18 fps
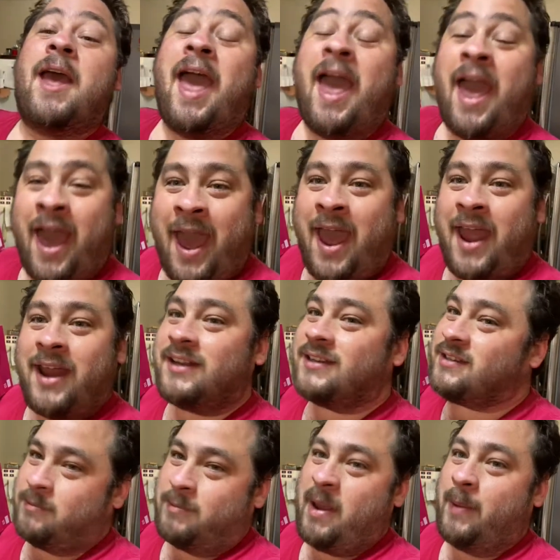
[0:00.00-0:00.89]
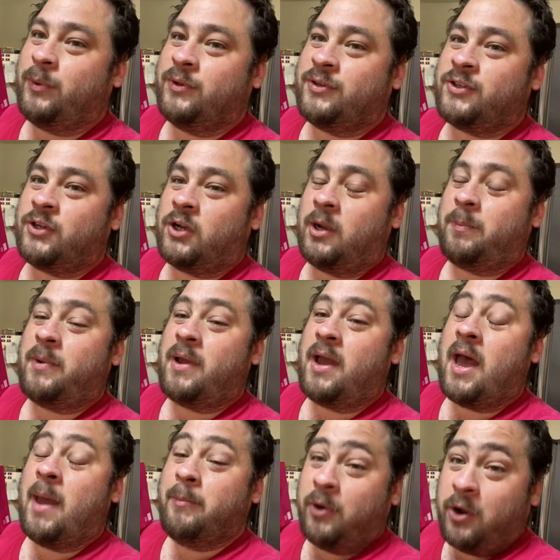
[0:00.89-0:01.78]
add some maple syrup.
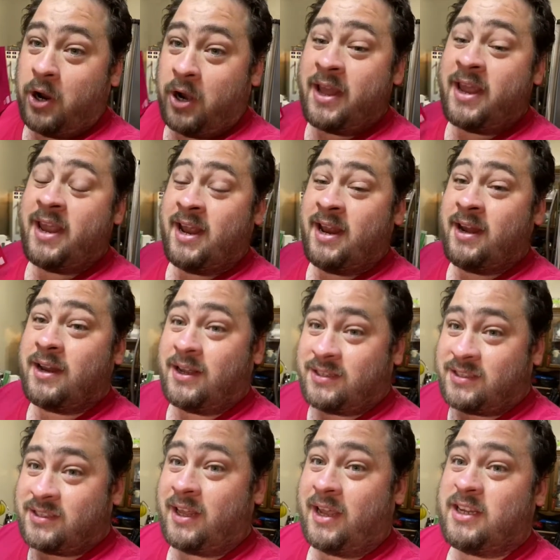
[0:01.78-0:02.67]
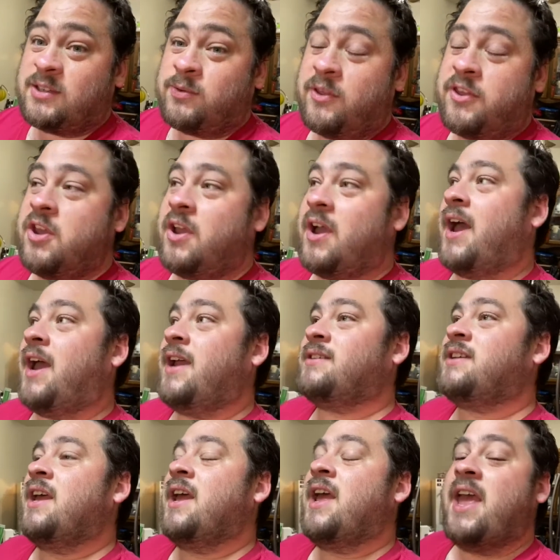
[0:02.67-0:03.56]
I'm going to eat a slice with you
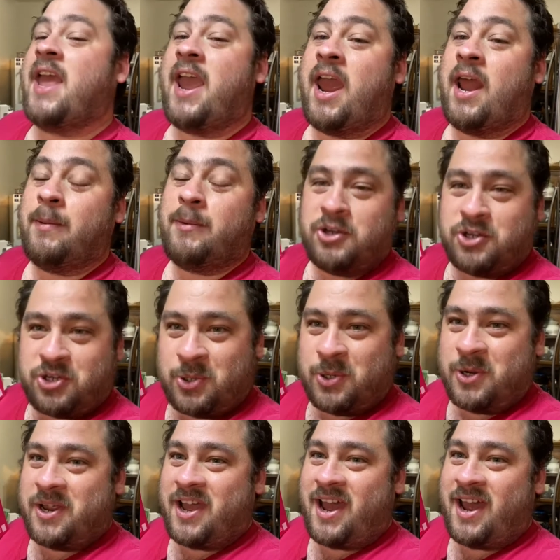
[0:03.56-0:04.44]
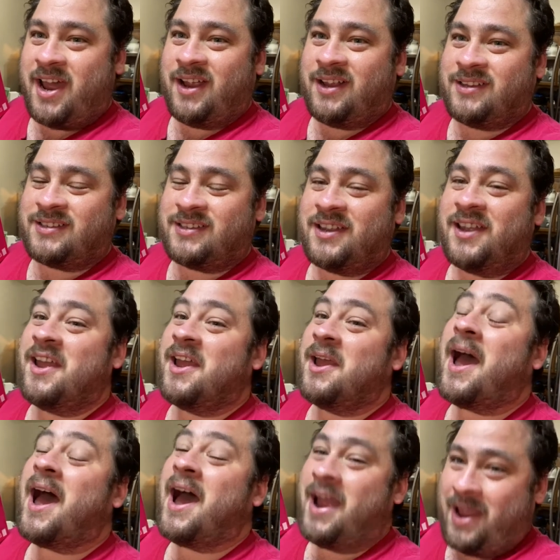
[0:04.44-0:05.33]
guys, and I'm going to show you guys
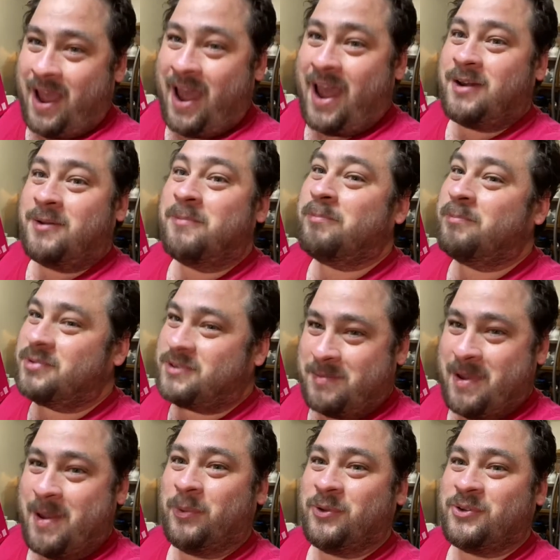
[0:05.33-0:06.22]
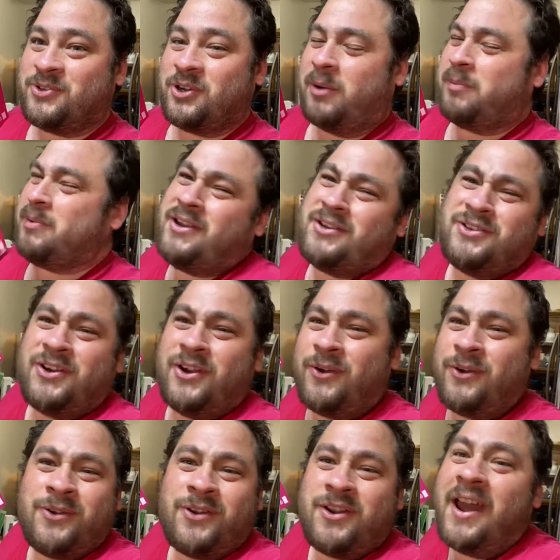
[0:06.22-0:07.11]
I add some maple syrup because, you
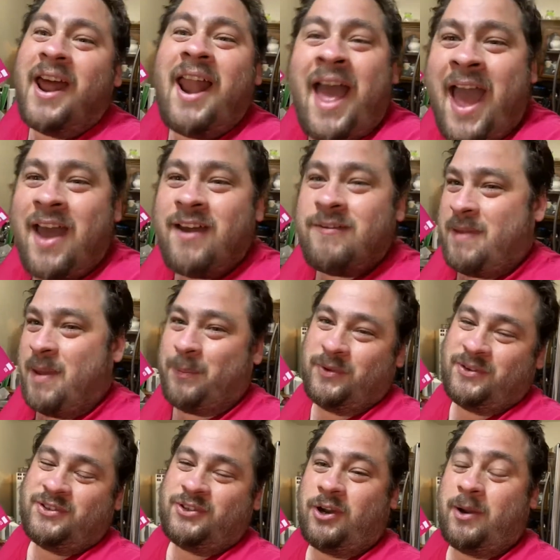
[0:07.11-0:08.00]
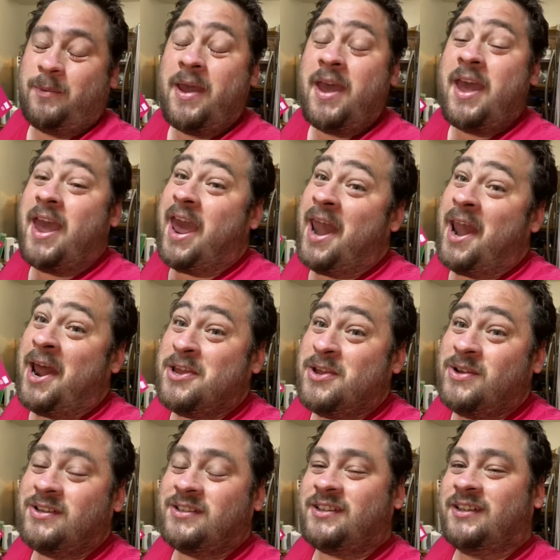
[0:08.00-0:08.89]
know, you got to have maple syrup. And I
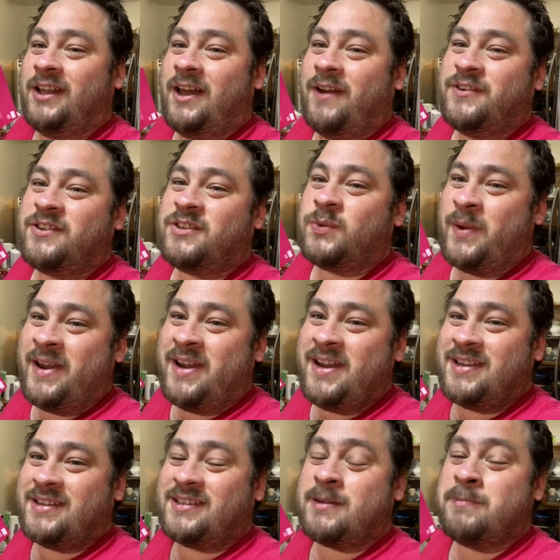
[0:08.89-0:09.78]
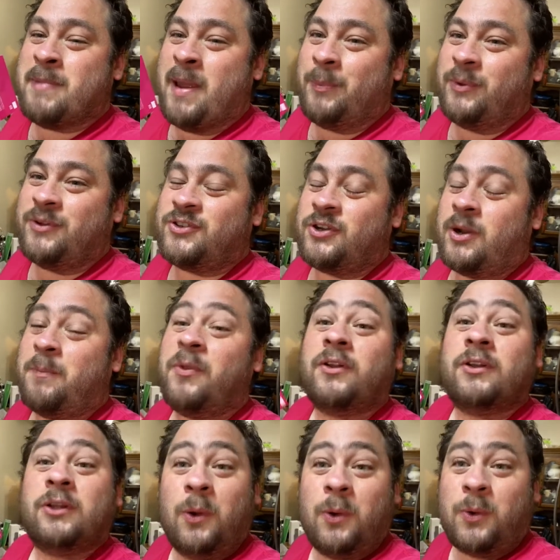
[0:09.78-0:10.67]
use Love Sweetness maple syrup, the
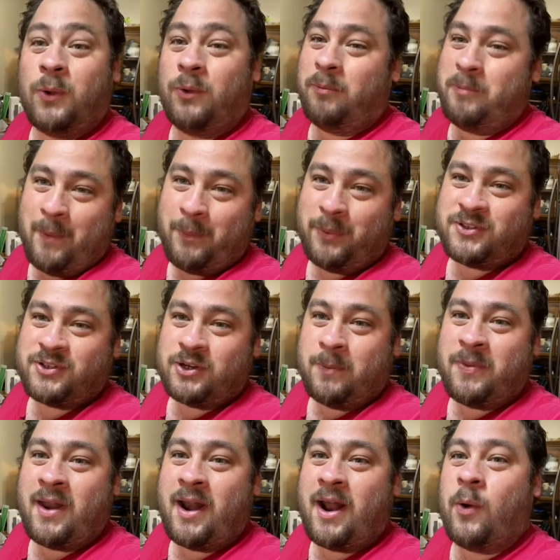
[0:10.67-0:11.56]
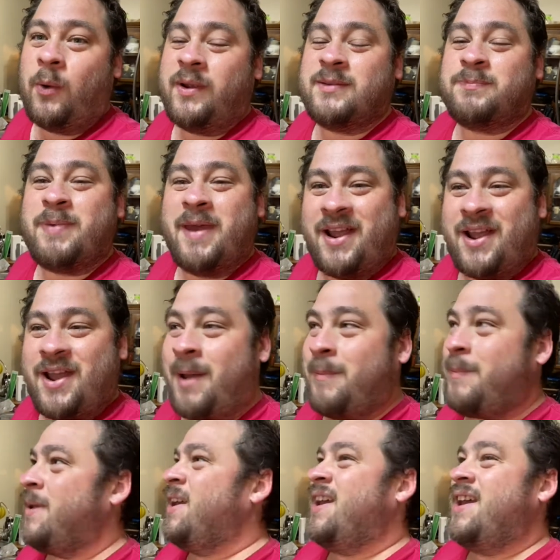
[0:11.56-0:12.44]
local maple syrup that I always pick
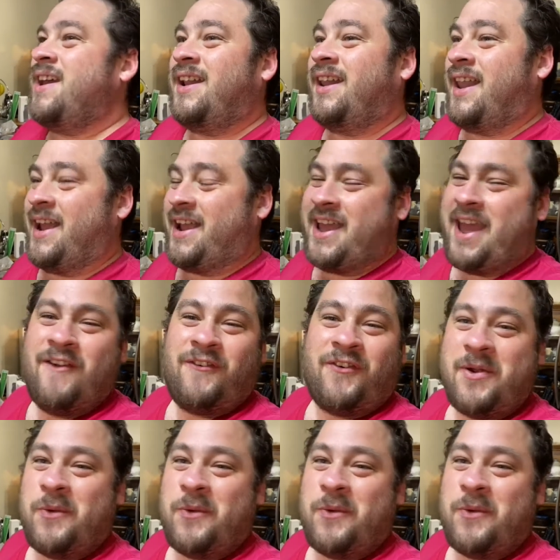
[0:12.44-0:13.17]
up like every